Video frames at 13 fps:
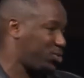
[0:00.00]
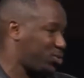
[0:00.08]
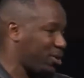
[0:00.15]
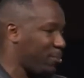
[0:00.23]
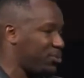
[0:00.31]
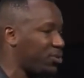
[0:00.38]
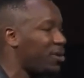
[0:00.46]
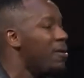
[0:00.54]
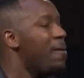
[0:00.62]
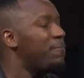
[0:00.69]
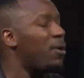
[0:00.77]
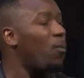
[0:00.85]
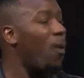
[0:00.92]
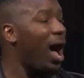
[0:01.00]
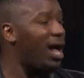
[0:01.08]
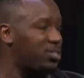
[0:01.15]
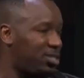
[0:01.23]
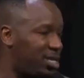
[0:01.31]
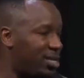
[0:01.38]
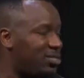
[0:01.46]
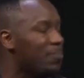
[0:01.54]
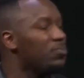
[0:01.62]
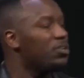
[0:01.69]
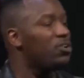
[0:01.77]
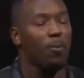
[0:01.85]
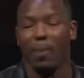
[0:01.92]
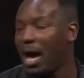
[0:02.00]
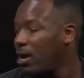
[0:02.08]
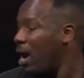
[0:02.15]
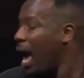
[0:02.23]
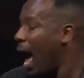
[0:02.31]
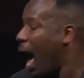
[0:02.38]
the scripture. But watch this no matter